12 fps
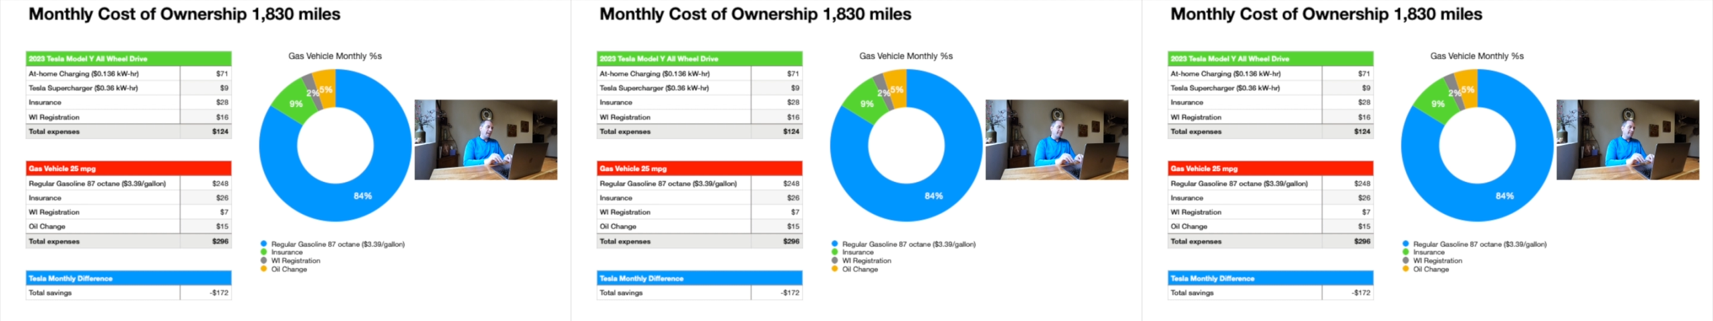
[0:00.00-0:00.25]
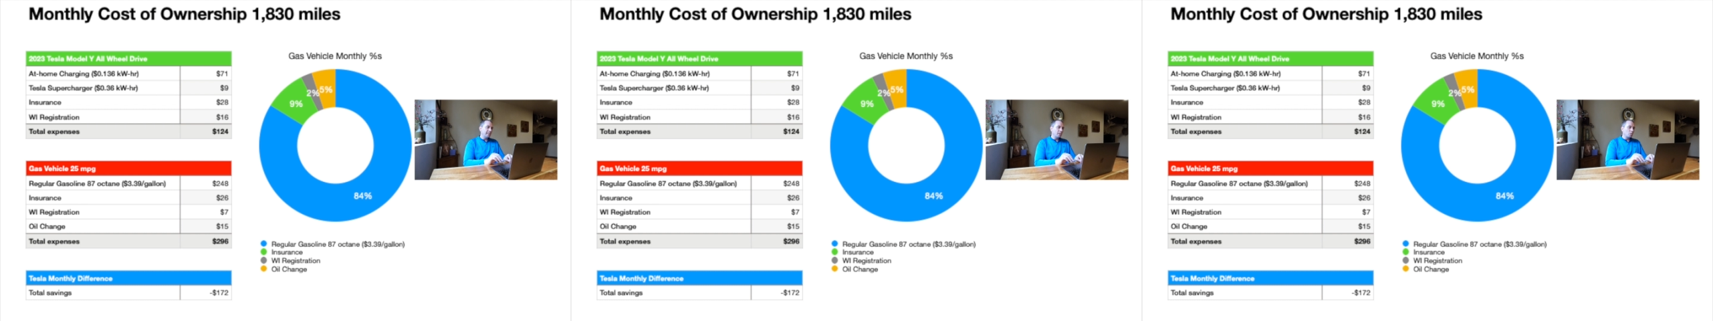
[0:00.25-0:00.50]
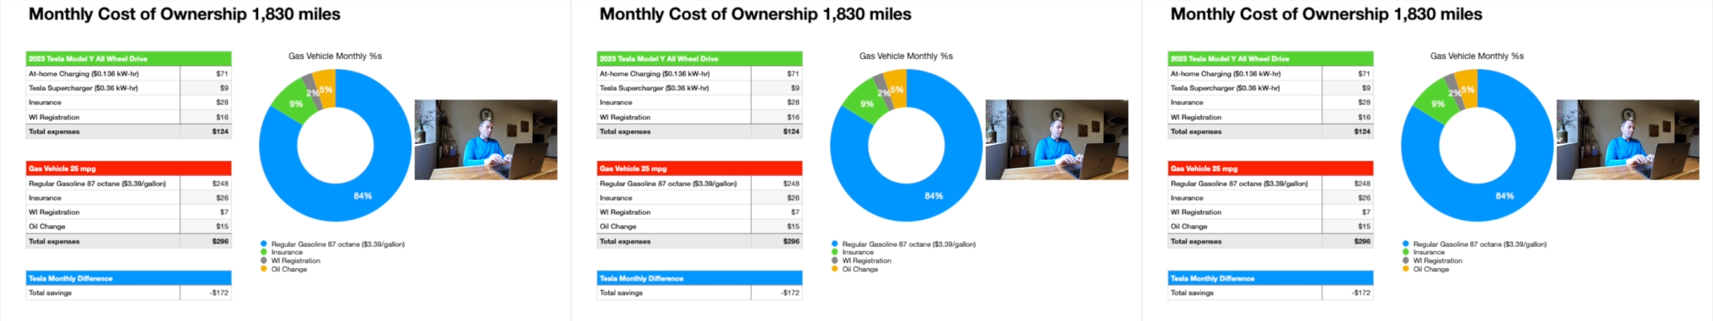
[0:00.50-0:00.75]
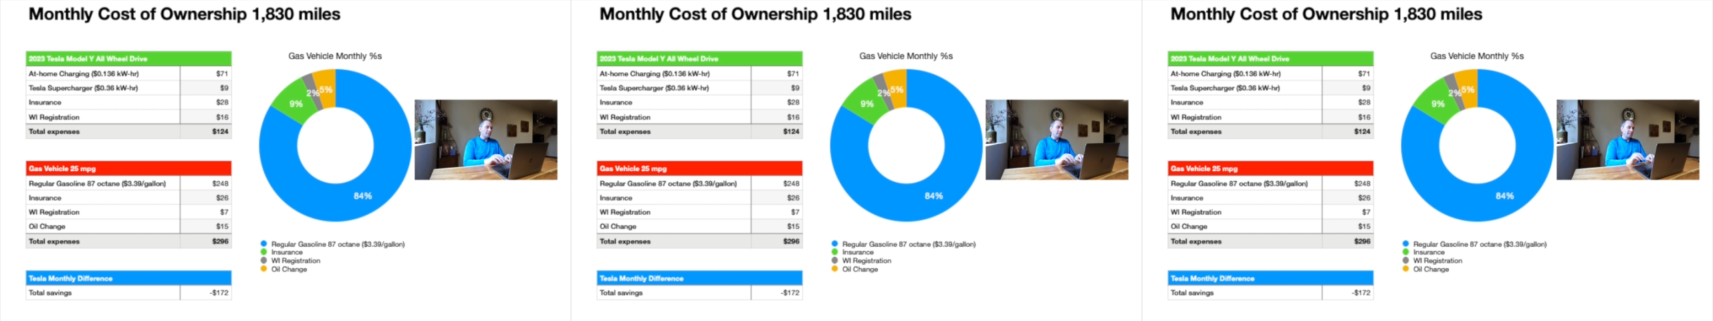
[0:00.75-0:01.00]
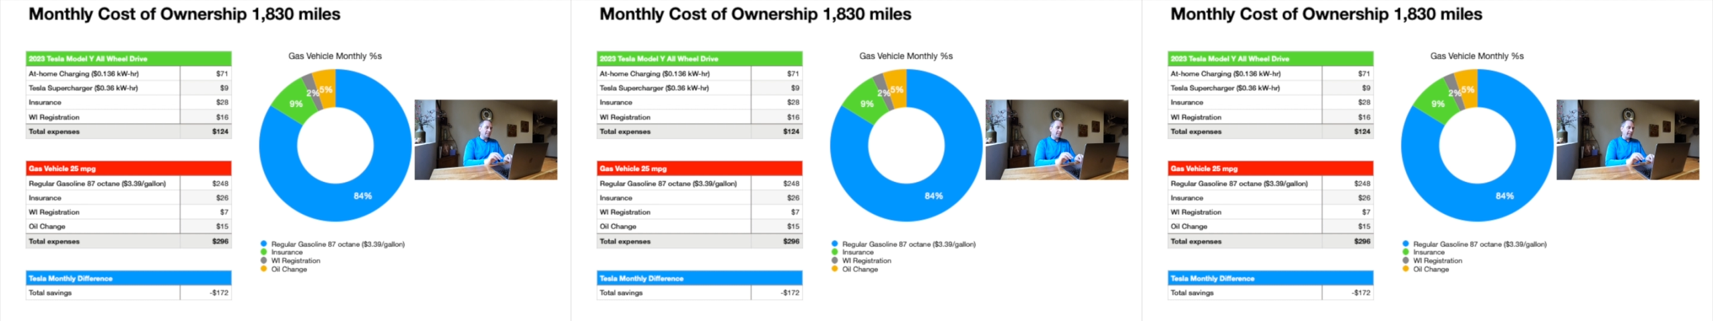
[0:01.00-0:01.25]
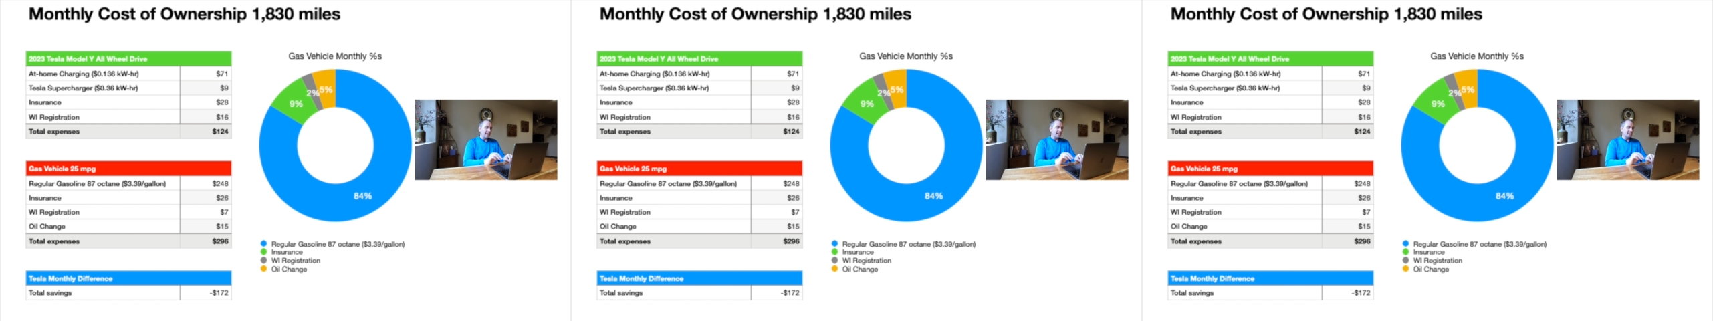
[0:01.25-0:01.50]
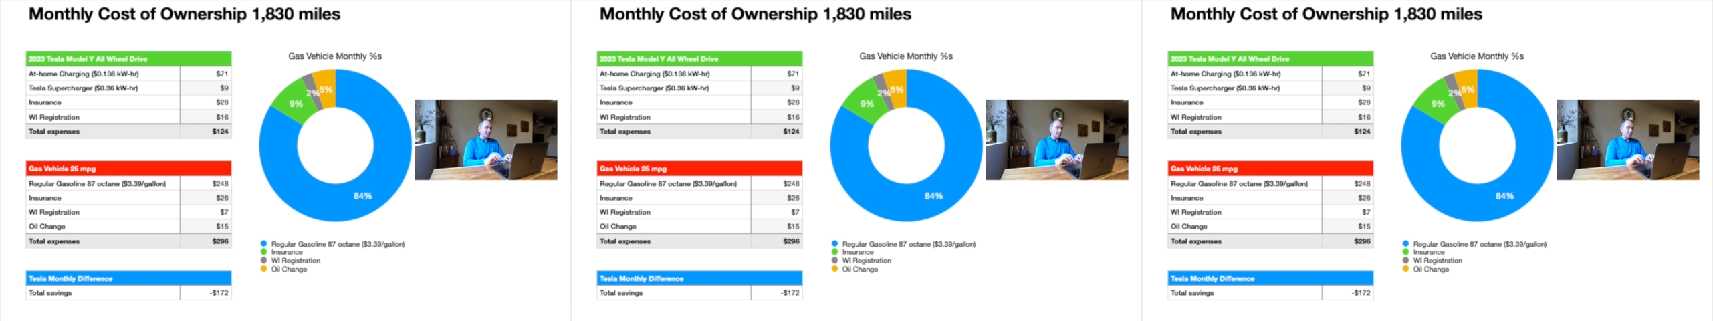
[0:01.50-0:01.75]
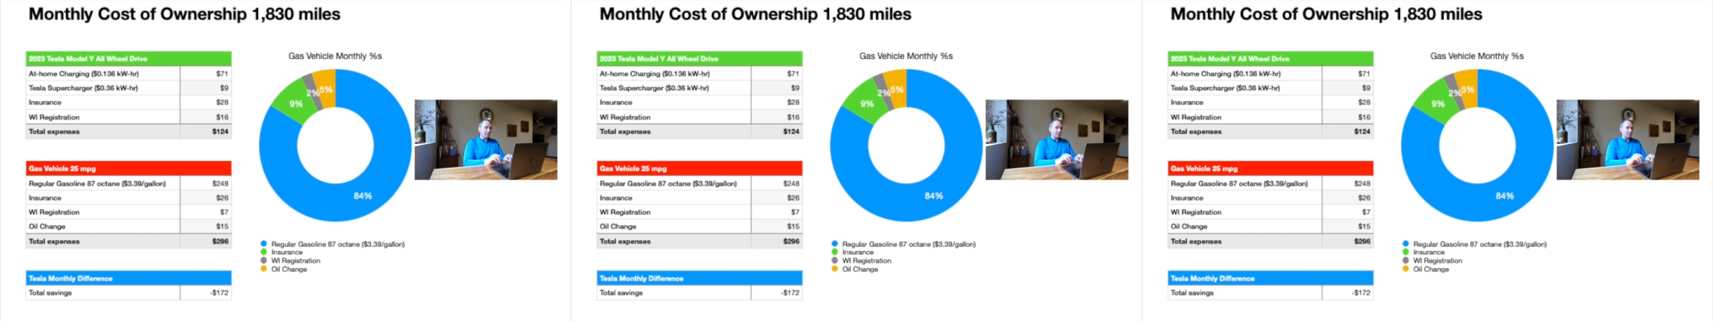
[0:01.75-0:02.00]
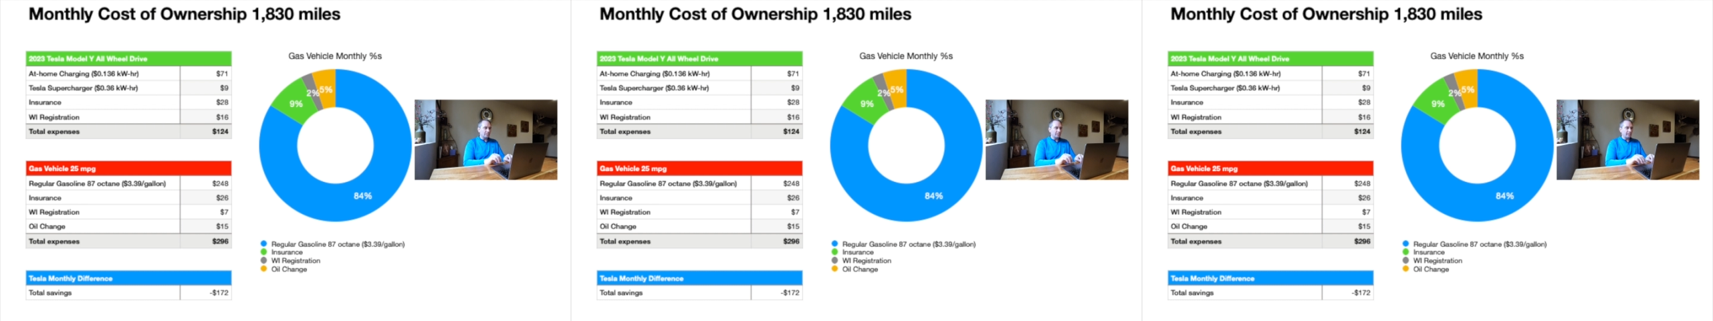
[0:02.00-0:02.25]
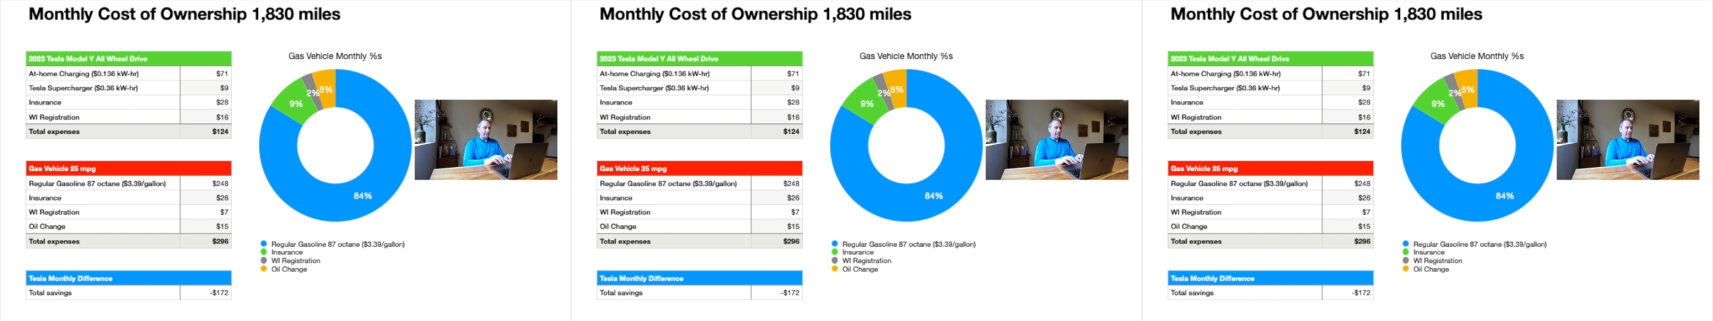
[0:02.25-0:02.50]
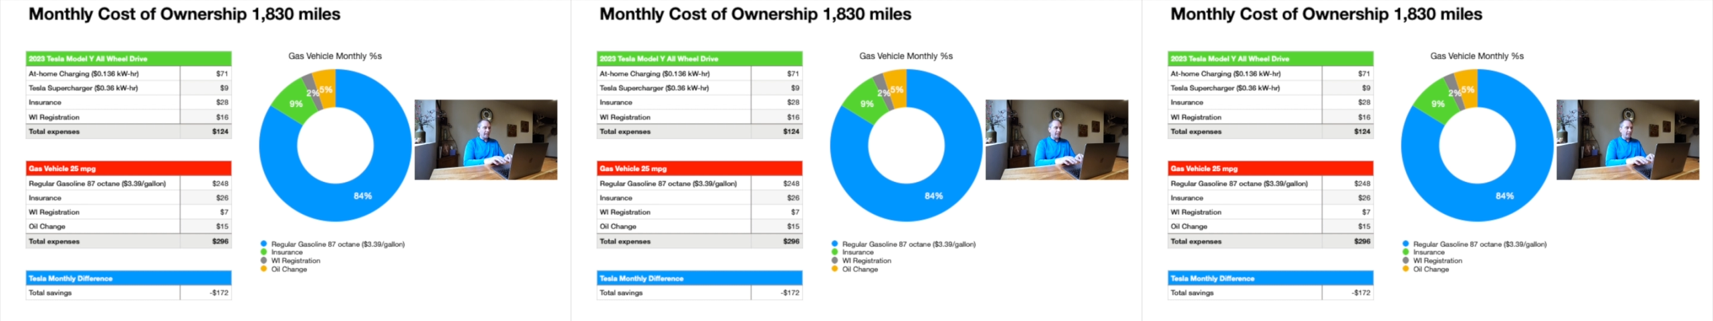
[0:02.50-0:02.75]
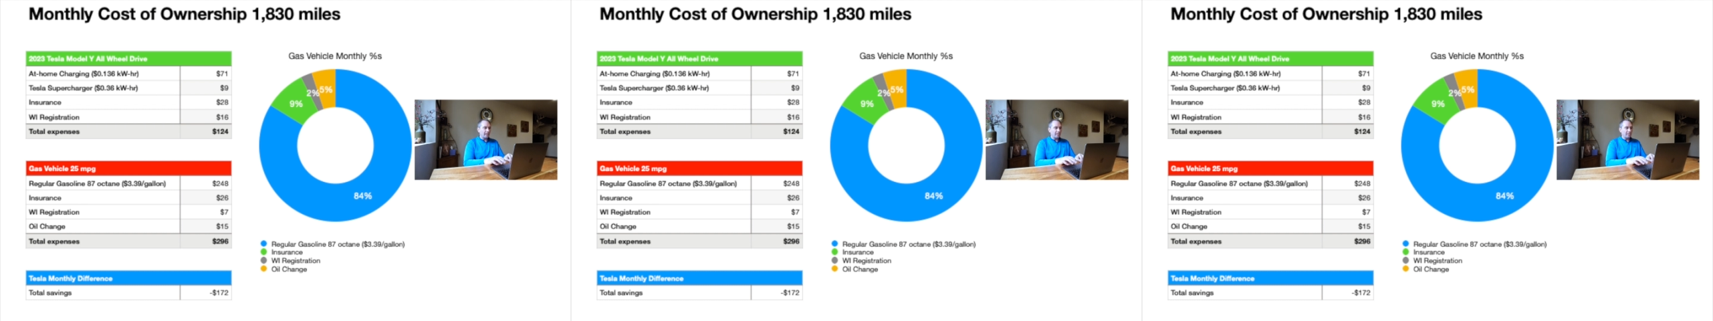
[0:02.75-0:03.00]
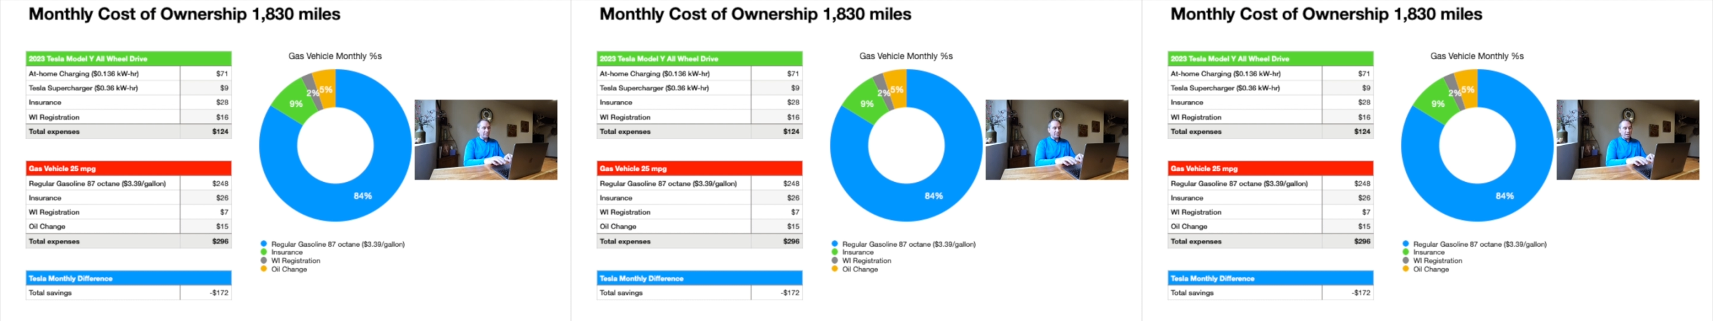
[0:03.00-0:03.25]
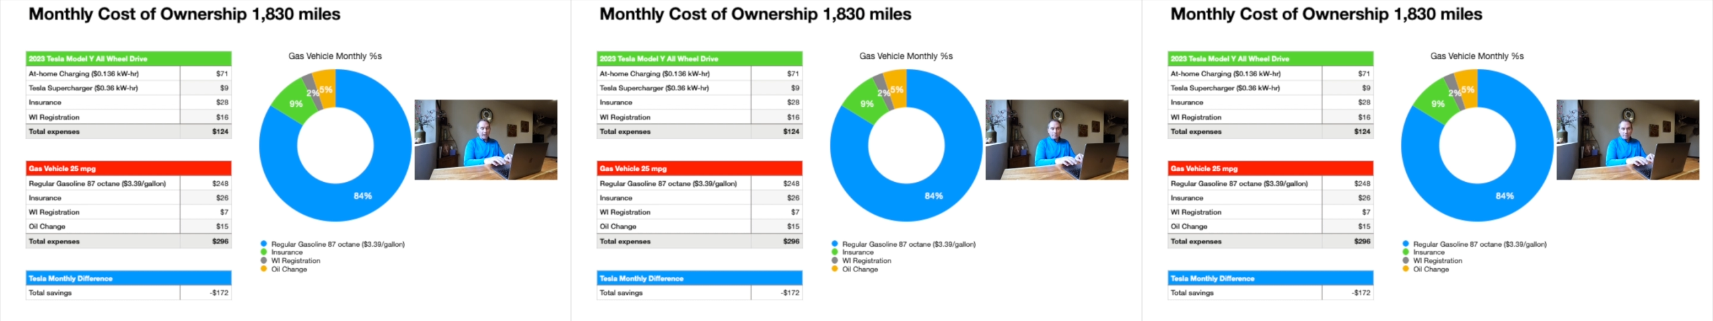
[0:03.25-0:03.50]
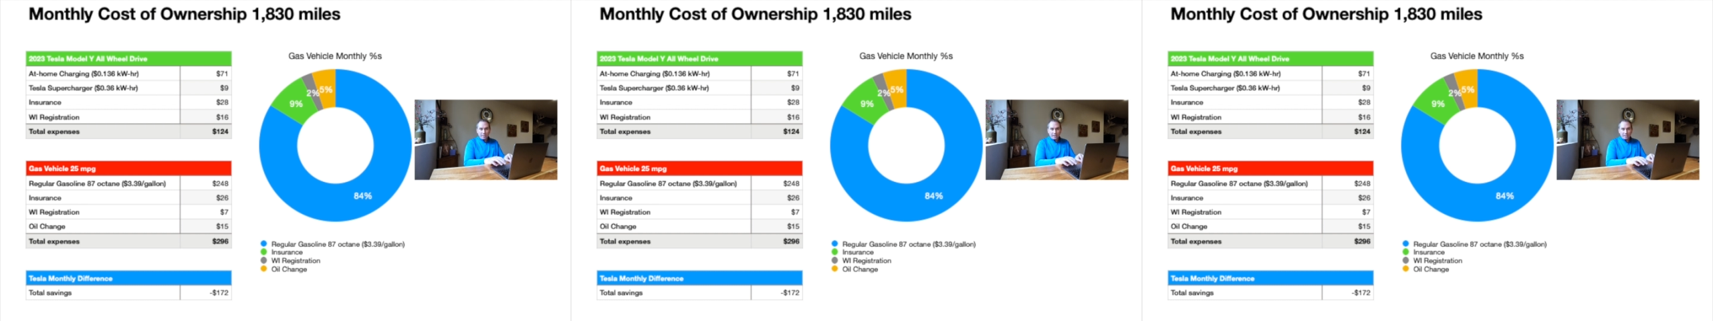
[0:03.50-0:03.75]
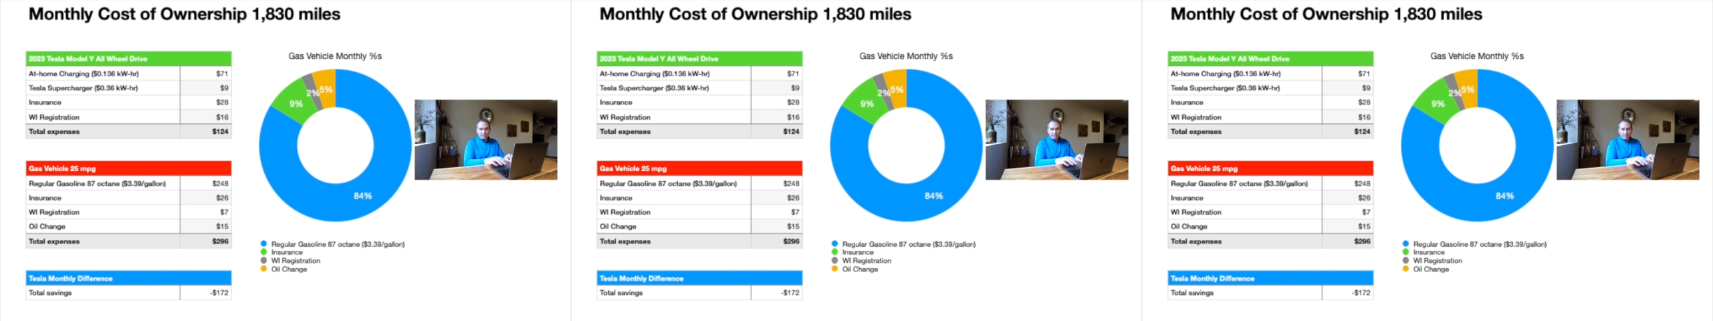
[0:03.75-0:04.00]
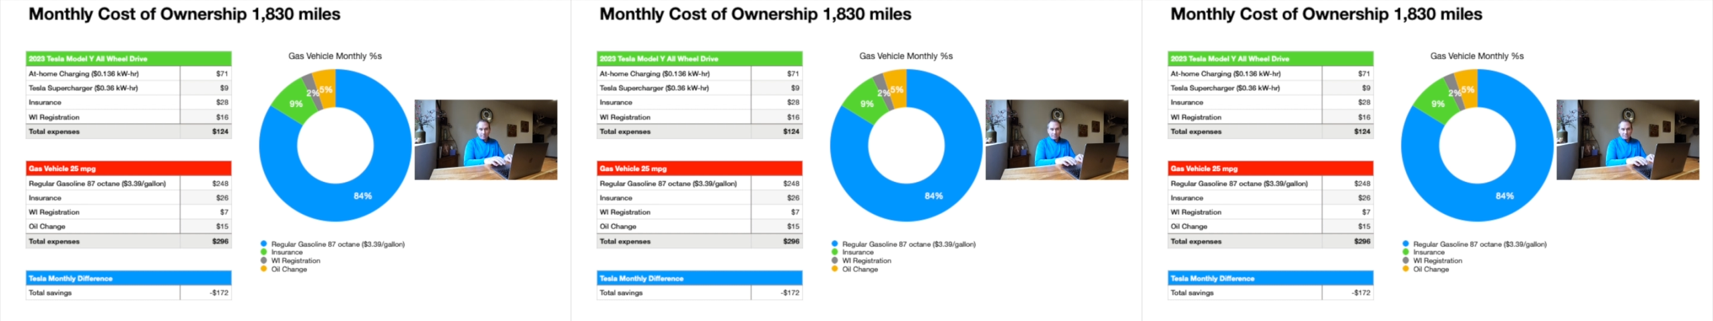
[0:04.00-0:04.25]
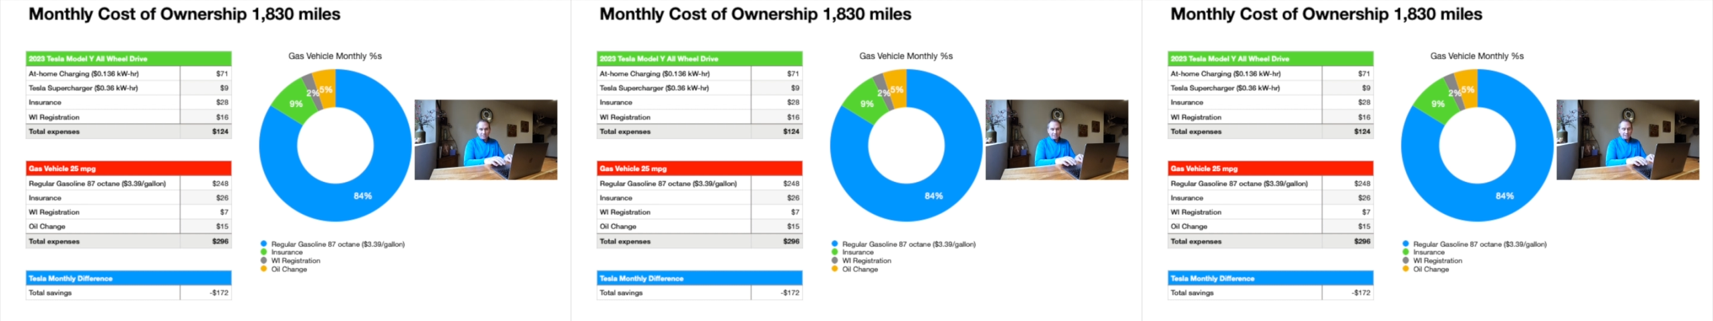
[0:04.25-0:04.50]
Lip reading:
(no speaker visible)